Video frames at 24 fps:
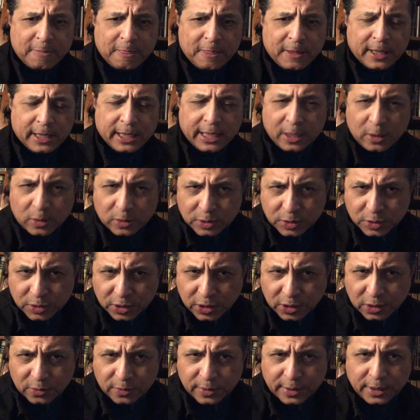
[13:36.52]
He killed the
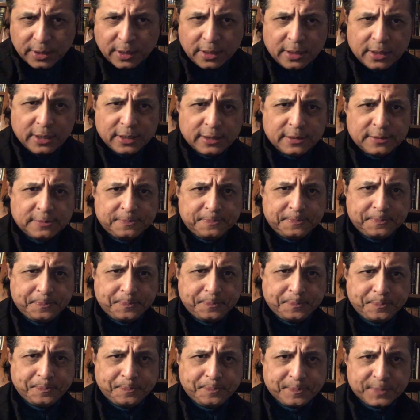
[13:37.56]
security guard.
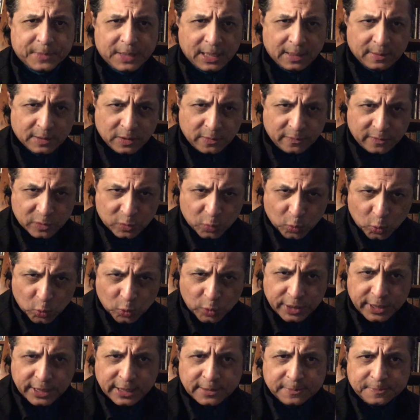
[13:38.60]
He himself was
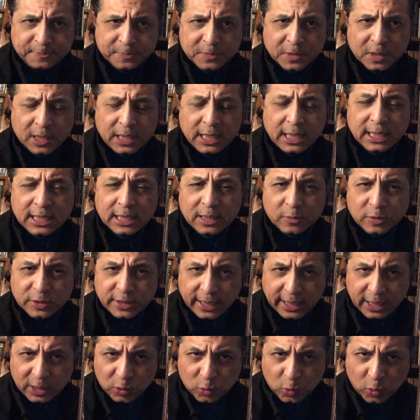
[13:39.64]
wounded, and then was
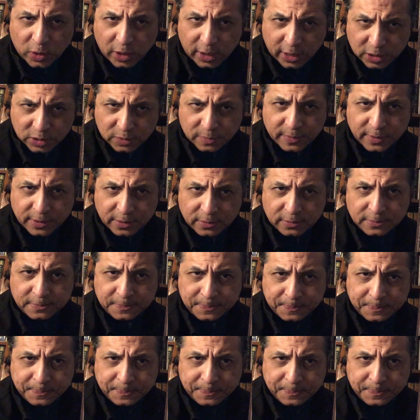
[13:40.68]
taken to a hospital.